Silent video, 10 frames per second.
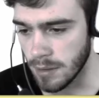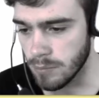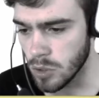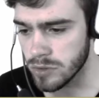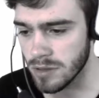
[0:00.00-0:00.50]

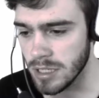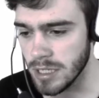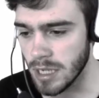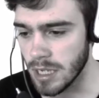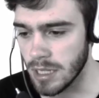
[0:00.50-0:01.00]

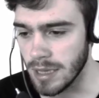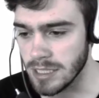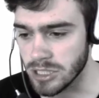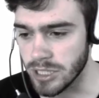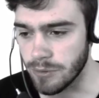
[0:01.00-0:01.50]
Mostly
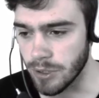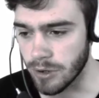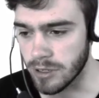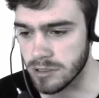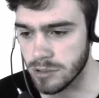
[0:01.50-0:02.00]
legendary
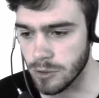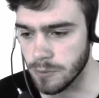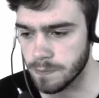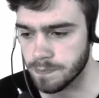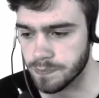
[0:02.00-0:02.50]
cards though.